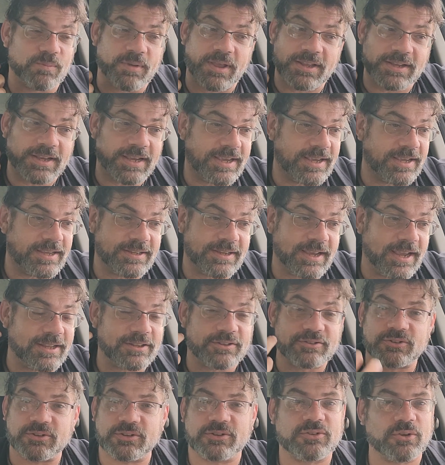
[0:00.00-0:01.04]

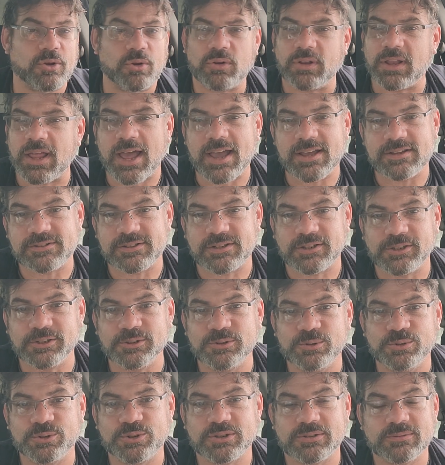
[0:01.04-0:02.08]
It's all lies and
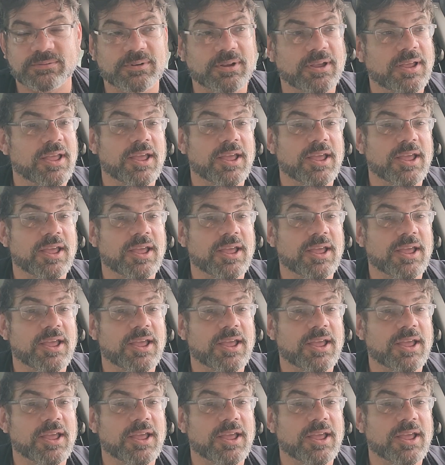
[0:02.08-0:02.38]
illusion.